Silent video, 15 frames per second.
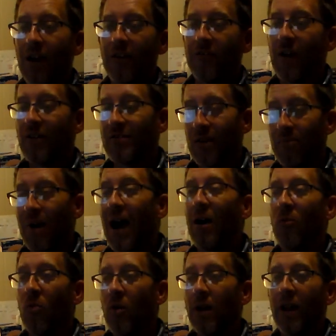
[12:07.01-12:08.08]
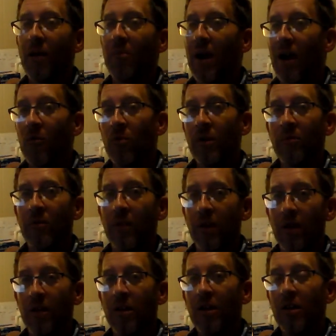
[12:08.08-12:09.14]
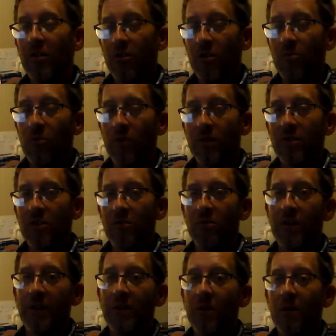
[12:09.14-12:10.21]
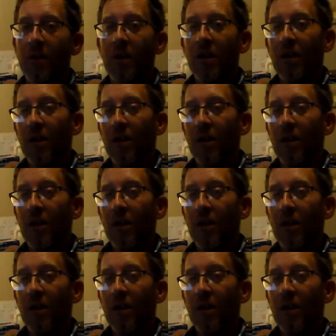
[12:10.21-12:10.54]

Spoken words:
If I was going to buy one, I'd buy one with a 2.2 liter